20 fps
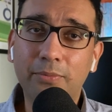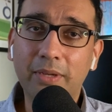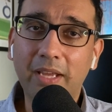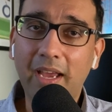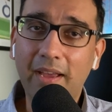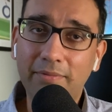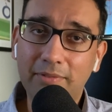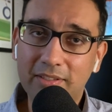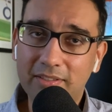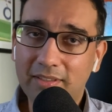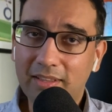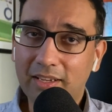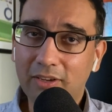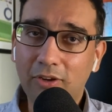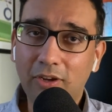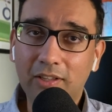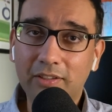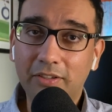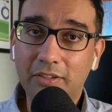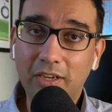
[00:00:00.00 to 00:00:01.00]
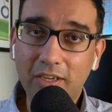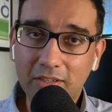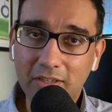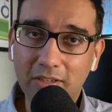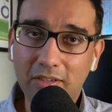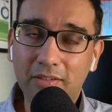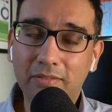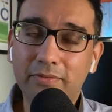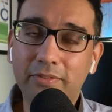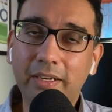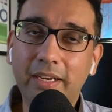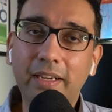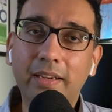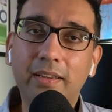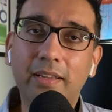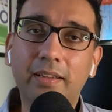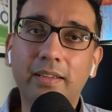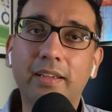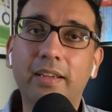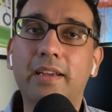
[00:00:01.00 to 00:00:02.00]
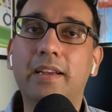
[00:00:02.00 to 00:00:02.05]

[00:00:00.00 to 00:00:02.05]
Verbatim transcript: we have this thing called the duck curve, right?